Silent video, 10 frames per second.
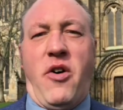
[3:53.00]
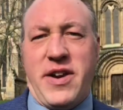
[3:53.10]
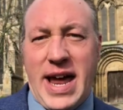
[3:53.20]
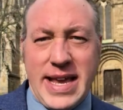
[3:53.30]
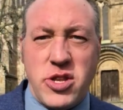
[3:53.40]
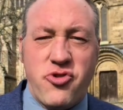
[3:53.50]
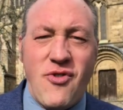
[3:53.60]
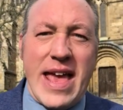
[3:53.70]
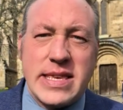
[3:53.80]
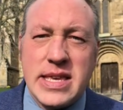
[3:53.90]
or a nice
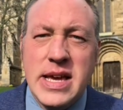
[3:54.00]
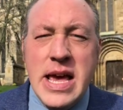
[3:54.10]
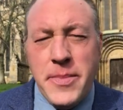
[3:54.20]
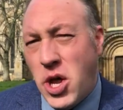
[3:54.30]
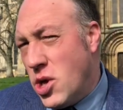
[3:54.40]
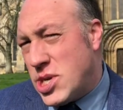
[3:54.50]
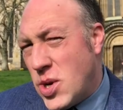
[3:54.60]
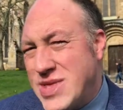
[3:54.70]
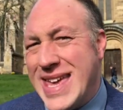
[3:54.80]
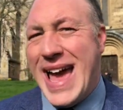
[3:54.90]
dress, but
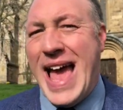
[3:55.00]
also the